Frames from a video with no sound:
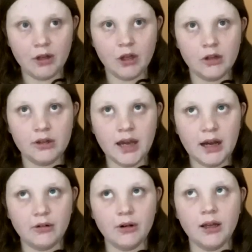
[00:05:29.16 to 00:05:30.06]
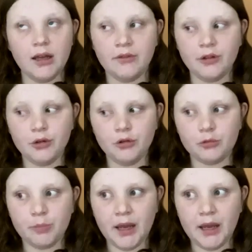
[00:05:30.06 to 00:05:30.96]
Now, if you use
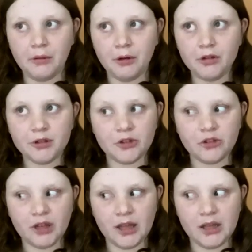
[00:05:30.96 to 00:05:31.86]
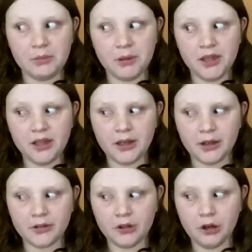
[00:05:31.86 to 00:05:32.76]
payroll such as ADP,
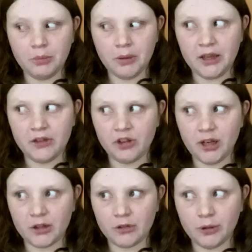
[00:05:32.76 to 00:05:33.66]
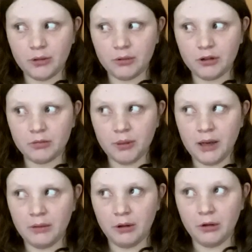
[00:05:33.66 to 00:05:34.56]
Gusto, Paychex, QuickBooks
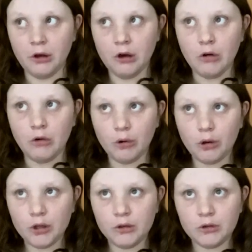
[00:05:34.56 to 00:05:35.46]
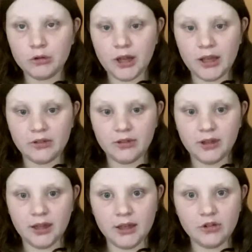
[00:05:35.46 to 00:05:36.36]
Payroll, or you used
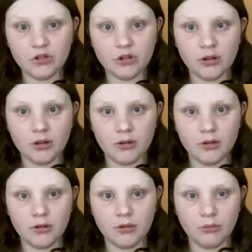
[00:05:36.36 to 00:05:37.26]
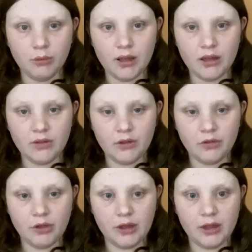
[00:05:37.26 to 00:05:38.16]
ACH with
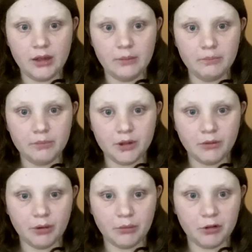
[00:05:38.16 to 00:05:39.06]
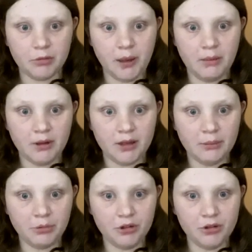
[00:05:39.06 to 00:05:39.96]
the QuickBooks payments
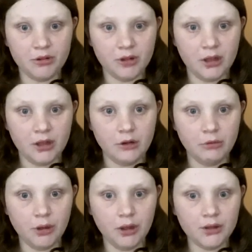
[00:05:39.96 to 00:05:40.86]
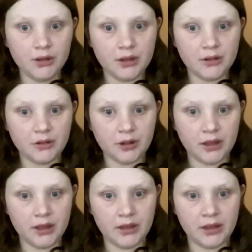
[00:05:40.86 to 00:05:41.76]
options, you will need to
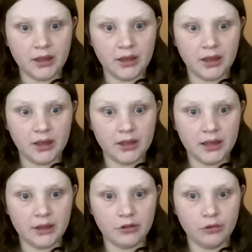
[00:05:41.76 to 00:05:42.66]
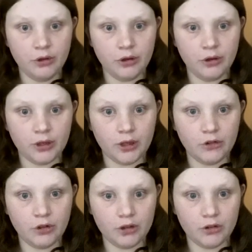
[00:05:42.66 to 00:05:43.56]
send a 1099 to your
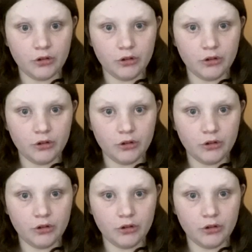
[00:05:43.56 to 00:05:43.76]
contractors.